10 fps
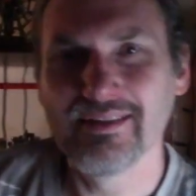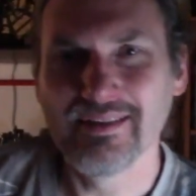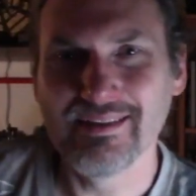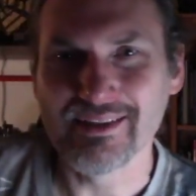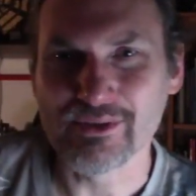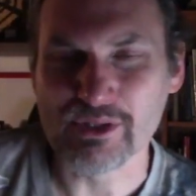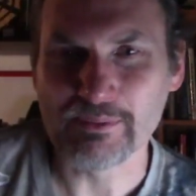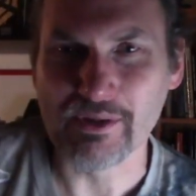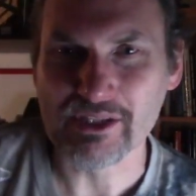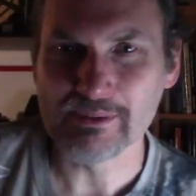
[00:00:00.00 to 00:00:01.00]
that's
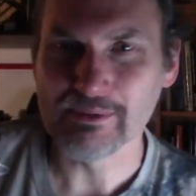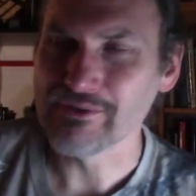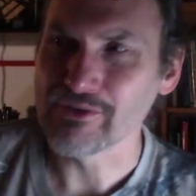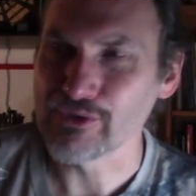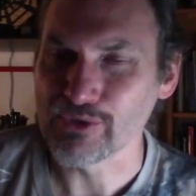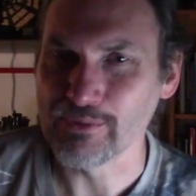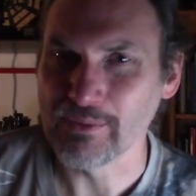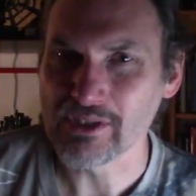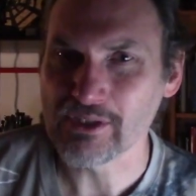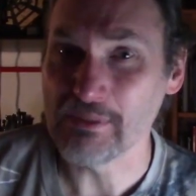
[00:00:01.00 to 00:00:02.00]
responsible for so
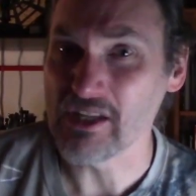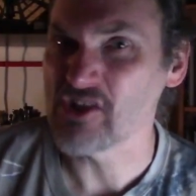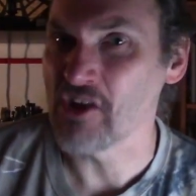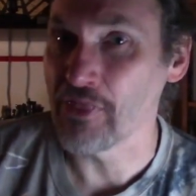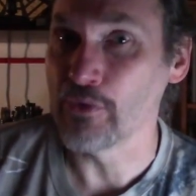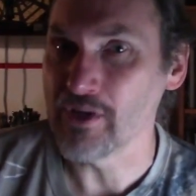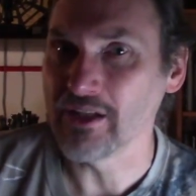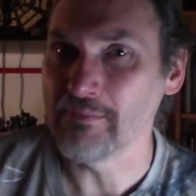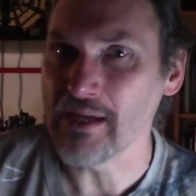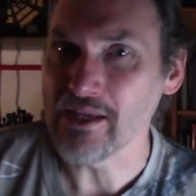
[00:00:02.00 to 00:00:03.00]
much, but it's not the real
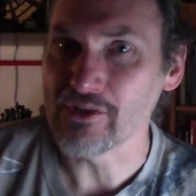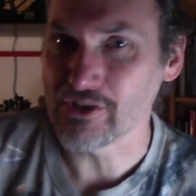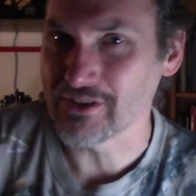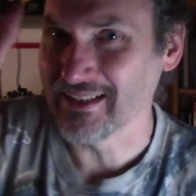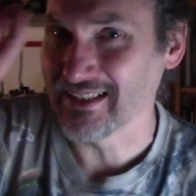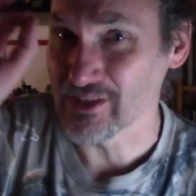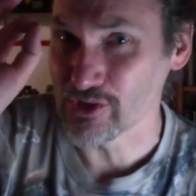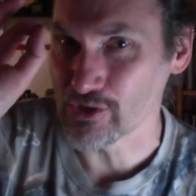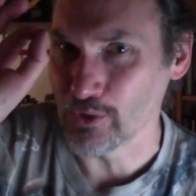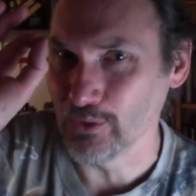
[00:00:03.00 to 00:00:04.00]
me. There's just a little
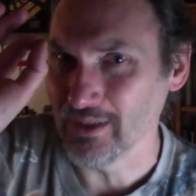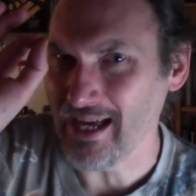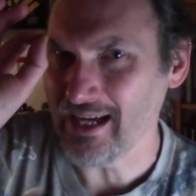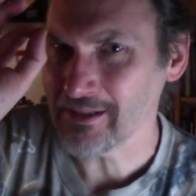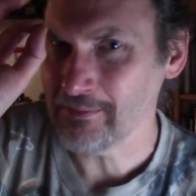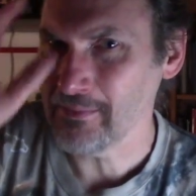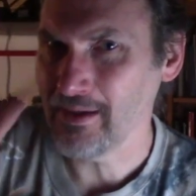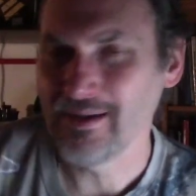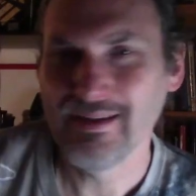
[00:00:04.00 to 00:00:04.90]
soul atom.